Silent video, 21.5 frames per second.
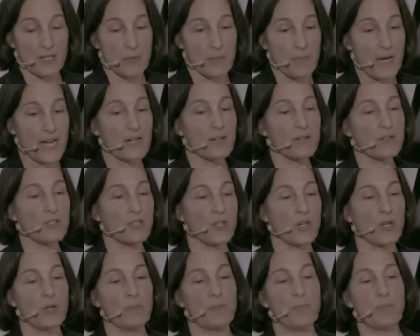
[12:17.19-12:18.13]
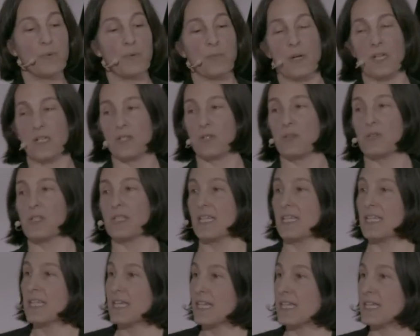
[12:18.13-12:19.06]
the microscope, what you
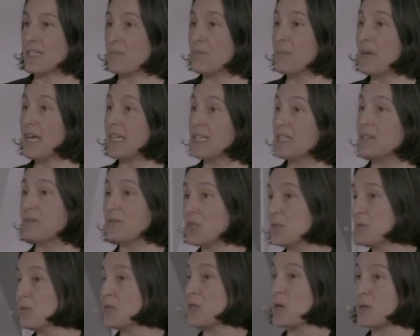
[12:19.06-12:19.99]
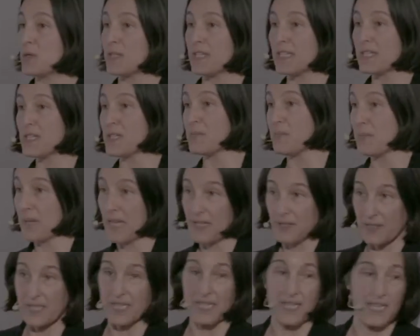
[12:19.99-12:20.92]
see, and many of you know this
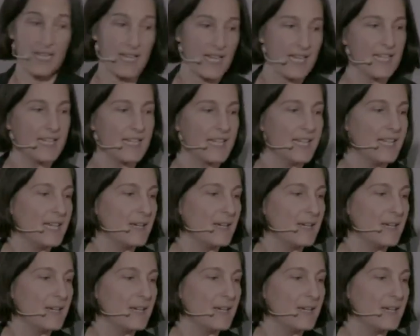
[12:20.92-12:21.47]
better than I,